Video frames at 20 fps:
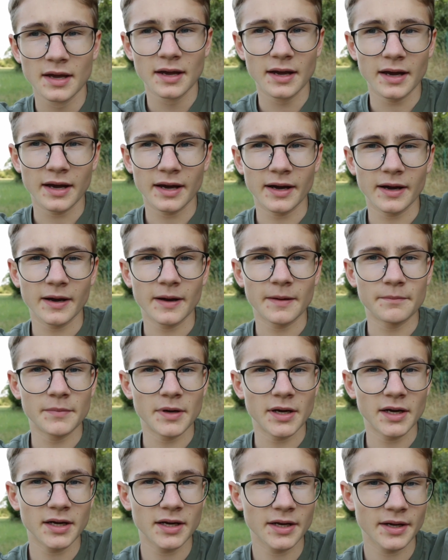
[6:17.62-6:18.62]

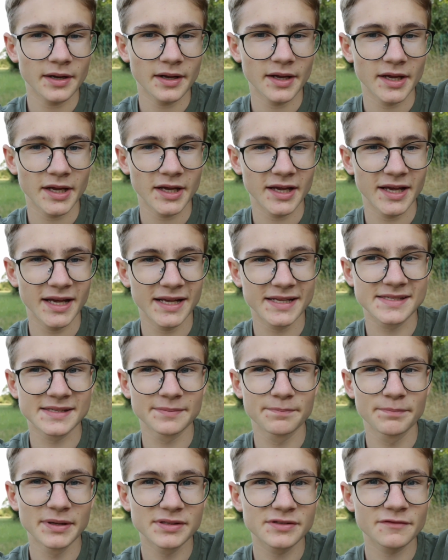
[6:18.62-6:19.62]
it's a
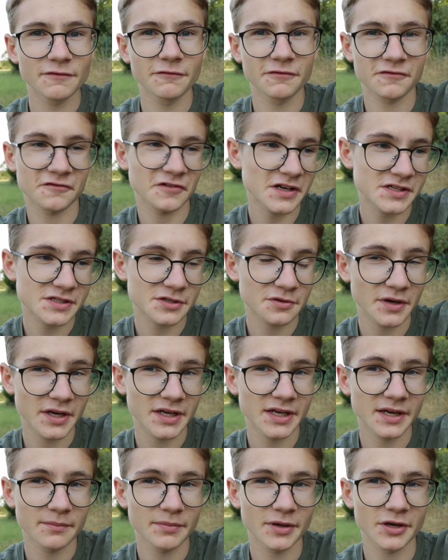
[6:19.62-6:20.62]
bit
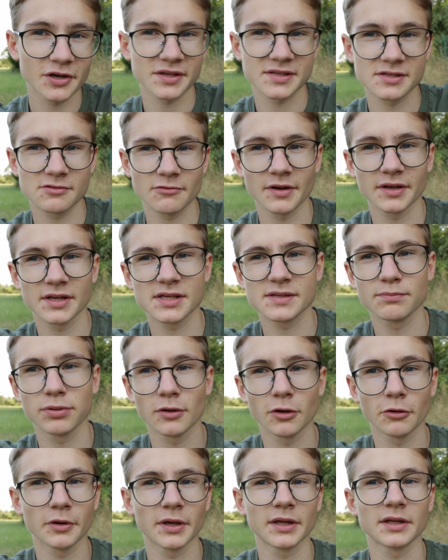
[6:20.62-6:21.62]
frustrating because the wind is
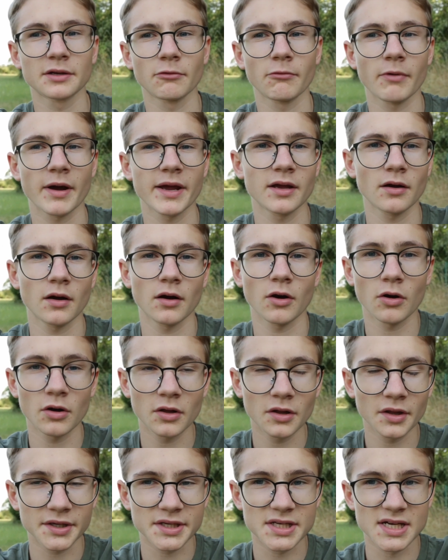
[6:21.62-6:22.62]
blowing it away
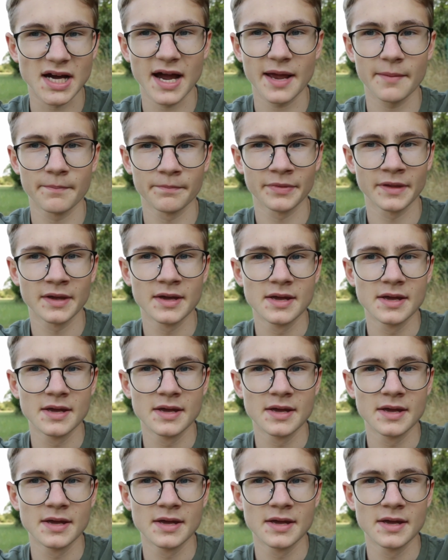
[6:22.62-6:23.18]
all the time.